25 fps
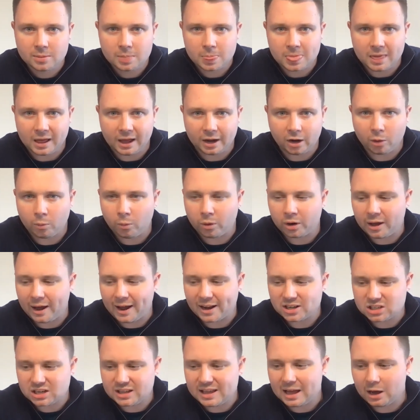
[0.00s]
and I want to
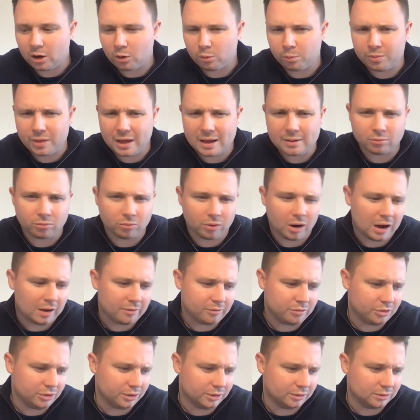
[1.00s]
actually help them
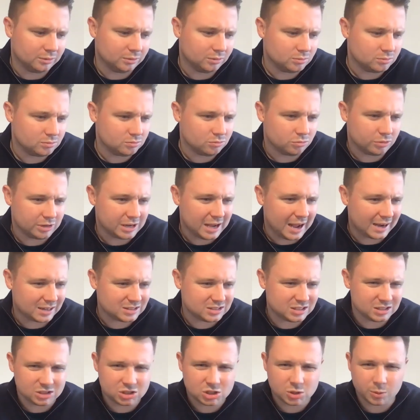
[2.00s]
rather than
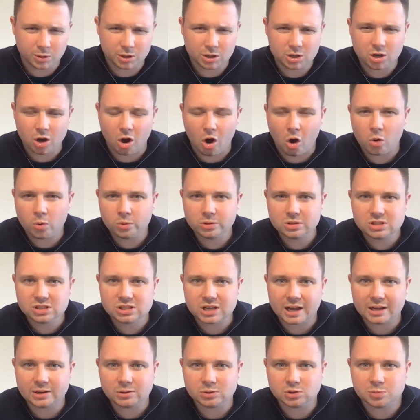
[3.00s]
reacting to a cold
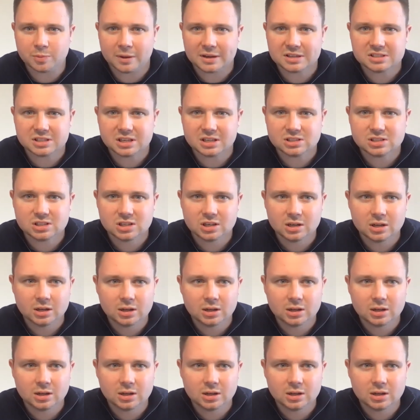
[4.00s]
sales message.